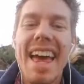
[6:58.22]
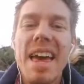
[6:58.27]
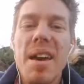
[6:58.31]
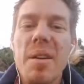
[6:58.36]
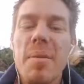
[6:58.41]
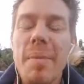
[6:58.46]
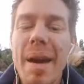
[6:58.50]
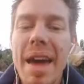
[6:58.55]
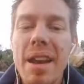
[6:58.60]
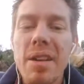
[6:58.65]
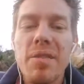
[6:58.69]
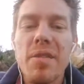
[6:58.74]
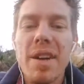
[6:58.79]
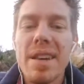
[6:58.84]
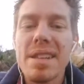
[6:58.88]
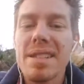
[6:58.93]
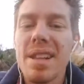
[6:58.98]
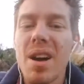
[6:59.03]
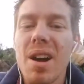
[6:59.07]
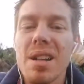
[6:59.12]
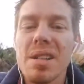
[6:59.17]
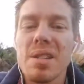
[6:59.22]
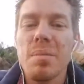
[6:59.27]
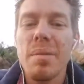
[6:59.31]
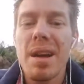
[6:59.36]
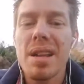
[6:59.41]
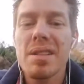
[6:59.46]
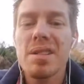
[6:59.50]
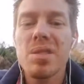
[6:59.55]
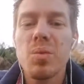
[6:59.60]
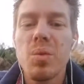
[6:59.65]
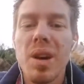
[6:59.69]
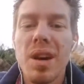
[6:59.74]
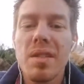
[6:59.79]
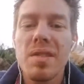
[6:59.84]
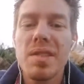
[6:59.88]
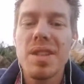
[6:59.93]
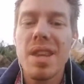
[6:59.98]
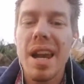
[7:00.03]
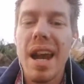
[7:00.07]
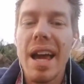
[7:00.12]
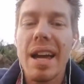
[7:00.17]
manifest large amounts of wealth
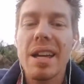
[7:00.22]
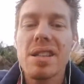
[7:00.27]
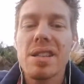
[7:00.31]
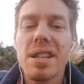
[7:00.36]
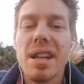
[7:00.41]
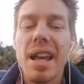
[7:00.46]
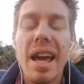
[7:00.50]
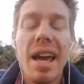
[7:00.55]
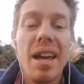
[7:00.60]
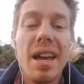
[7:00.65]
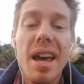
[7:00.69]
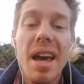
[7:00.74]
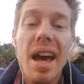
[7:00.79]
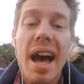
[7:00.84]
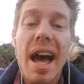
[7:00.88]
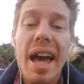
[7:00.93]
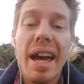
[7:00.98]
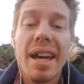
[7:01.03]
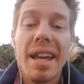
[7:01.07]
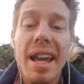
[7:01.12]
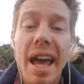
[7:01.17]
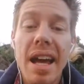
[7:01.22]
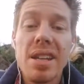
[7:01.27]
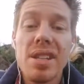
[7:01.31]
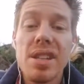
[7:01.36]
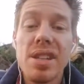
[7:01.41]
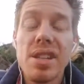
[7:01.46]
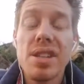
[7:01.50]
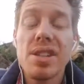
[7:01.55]
so that I can actually